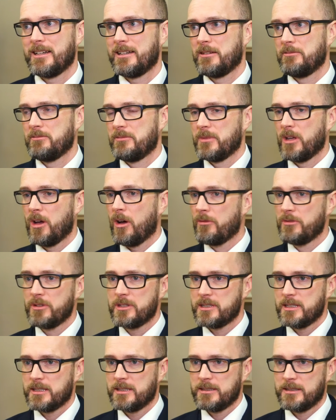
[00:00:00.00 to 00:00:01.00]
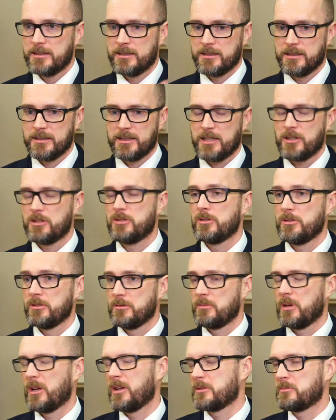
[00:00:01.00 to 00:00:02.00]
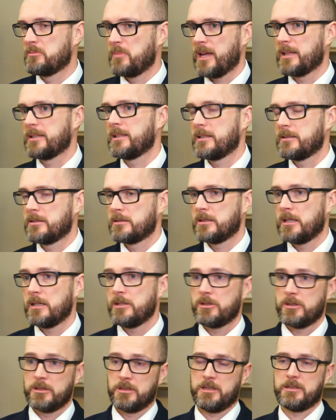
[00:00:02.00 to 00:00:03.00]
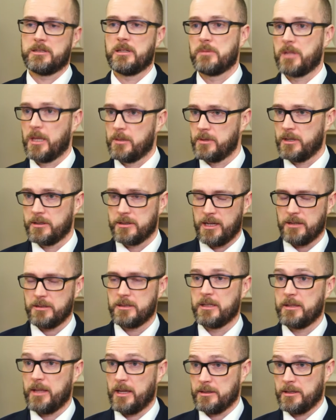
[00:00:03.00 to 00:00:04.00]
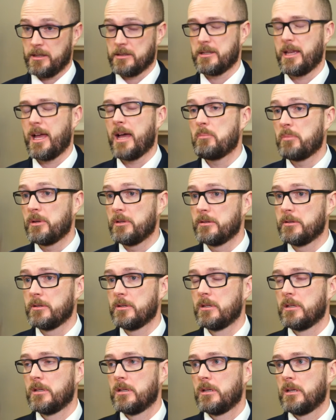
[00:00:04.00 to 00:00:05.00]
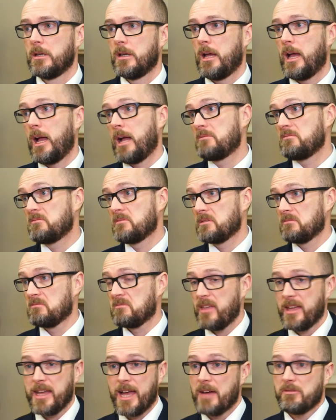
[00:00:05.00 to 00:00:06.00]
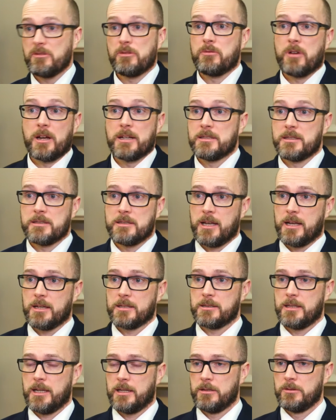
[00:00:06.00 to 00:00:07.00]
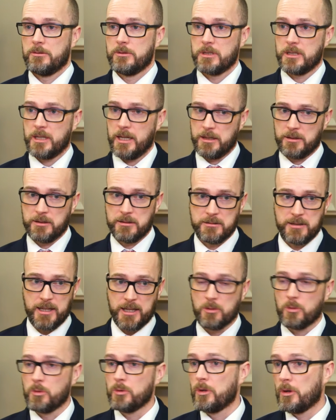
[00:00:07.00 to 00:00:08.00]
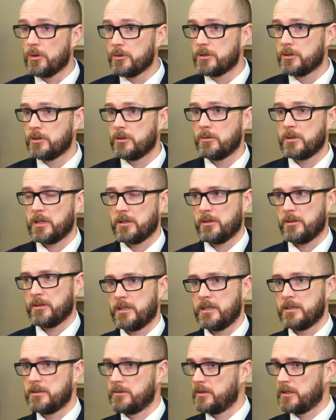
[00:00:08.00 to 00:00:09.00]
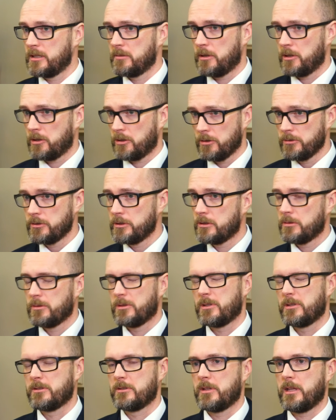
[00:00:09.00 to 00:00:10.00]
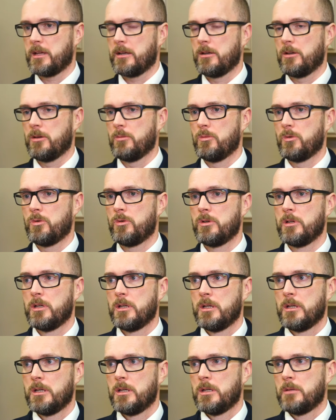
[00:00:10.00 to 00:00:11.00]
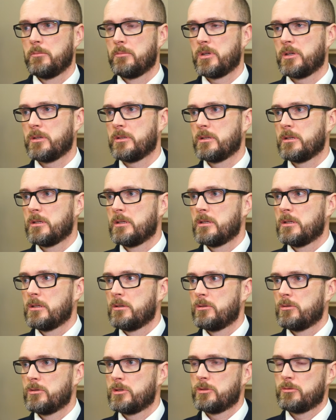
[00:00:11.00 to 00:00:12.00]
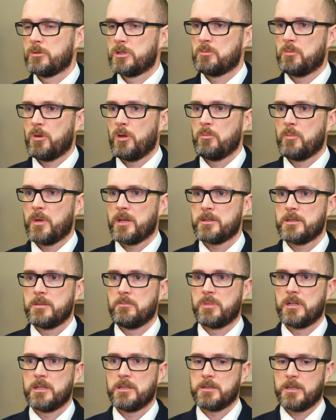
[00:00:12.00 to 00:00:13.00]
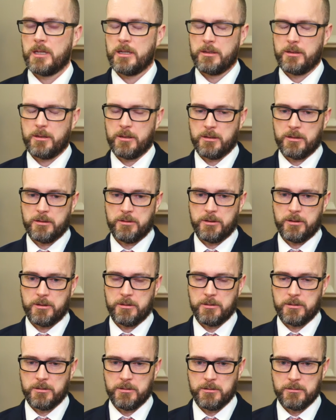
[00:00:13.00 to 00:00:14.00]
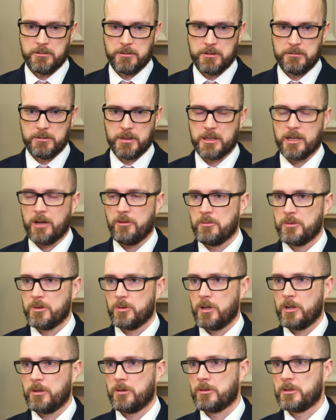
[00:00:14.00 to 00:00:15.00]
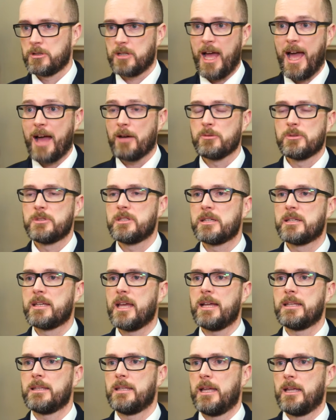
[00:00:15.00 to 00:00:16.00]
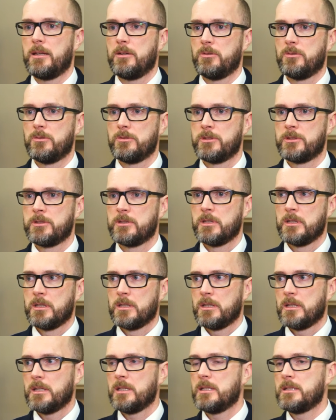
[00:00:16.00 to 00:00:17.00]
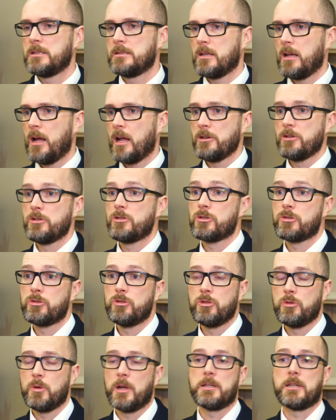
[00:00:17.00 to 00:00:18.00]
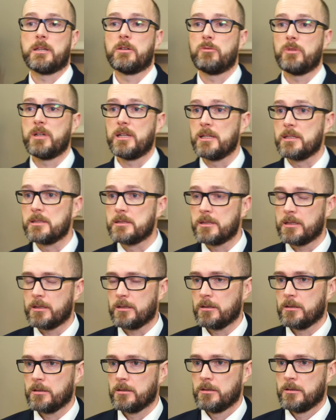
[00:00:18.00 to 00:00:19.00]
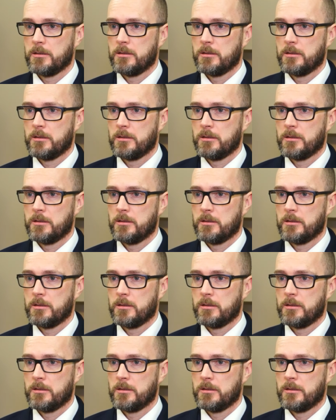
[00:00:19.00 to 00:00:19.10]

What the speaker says: Obviously, they shouldn't pass bad legislation, and sometimes undoubtedly that does happen. And they have a right to tax landlords. Again, they ought not to, and I they need to think about the consequences of that a lot more. But to respond by simply saying that the government or local authorities are out to get landlords is untrue and unrealistic.